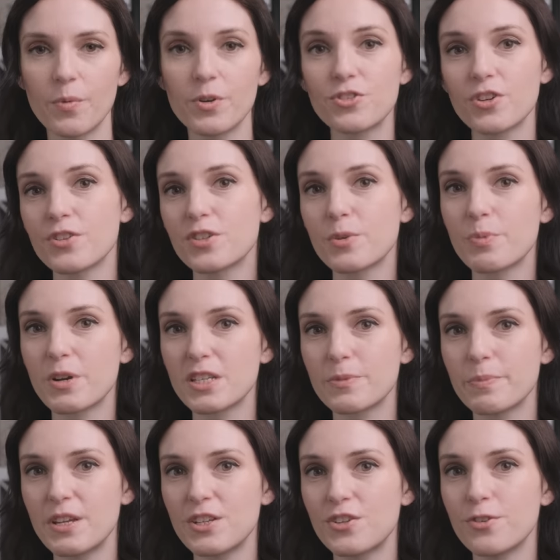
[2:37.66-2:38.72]
Which also brings
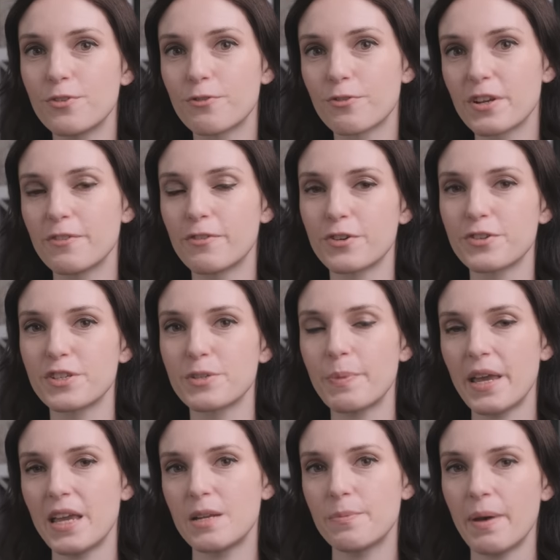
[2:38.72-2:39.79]
me to free versus
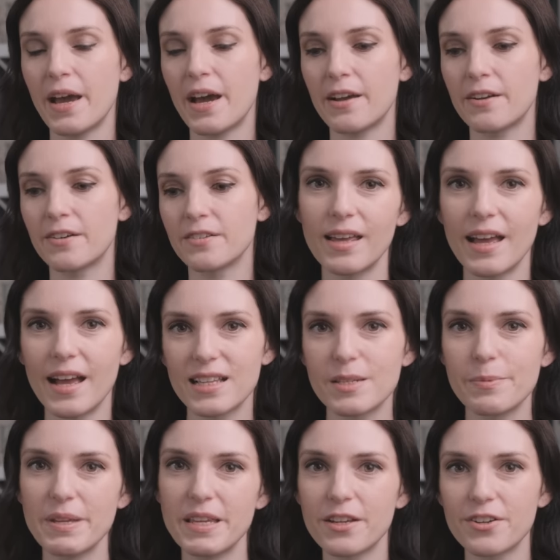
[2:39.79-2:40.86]
paid patterns. As a
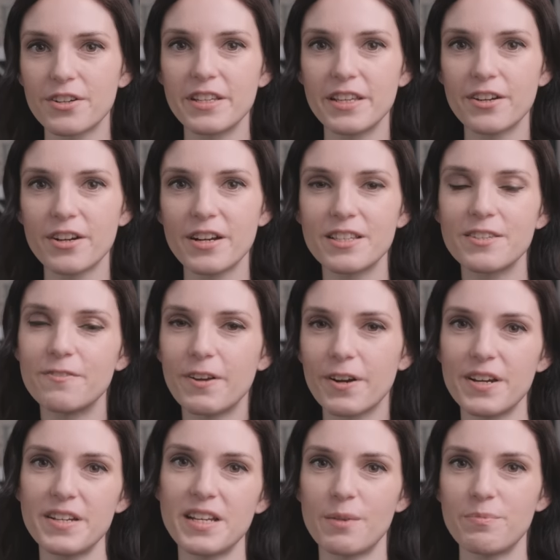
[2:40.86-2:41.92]
beginner knitter, it's
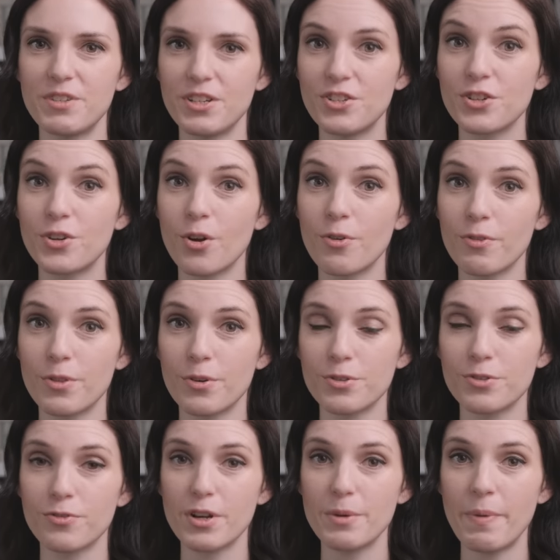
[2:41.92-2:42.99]
very tempting to go for
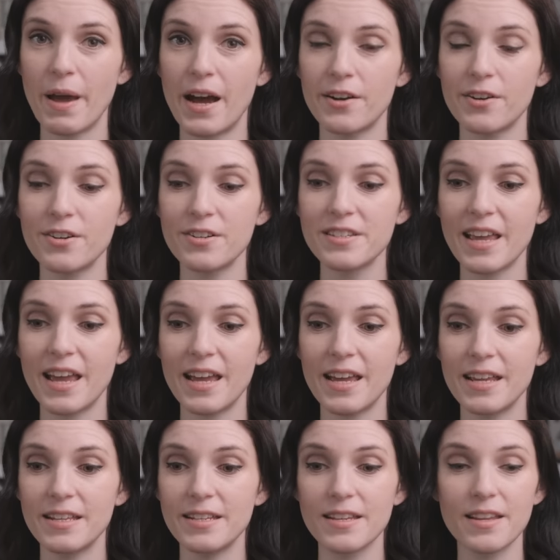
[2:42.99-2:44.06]
those free patterns
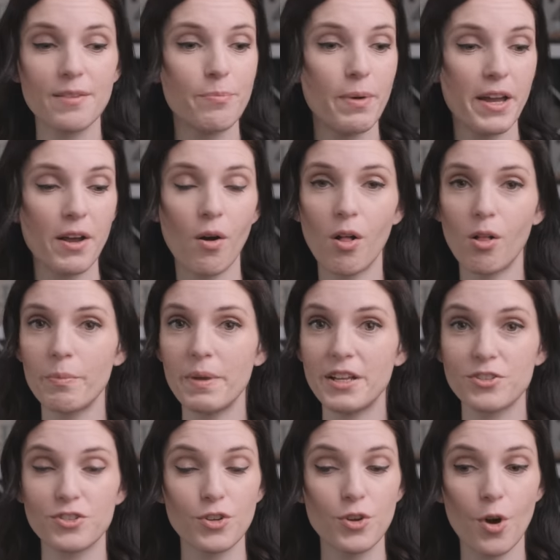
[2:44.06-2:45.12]
and by all
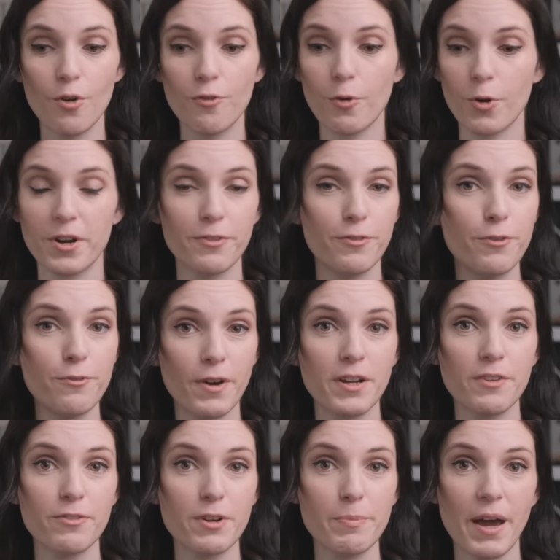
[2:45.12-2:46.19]
means go for it. If you find
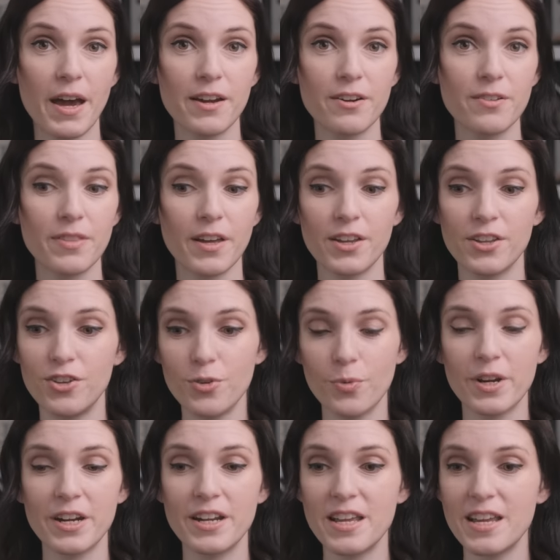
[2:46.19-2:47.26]
a free pattern that you
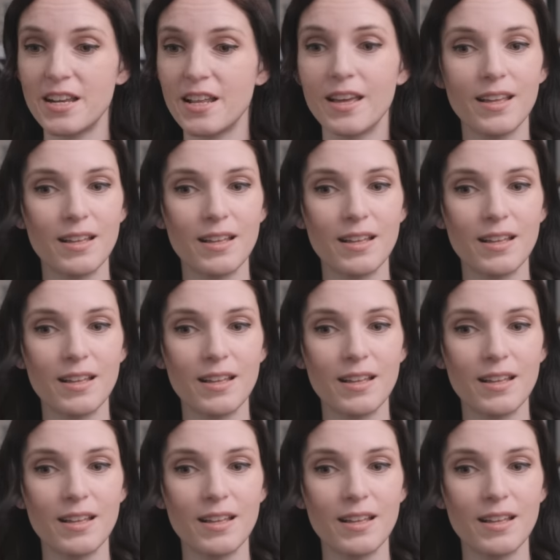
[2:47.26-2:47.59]
want to knit,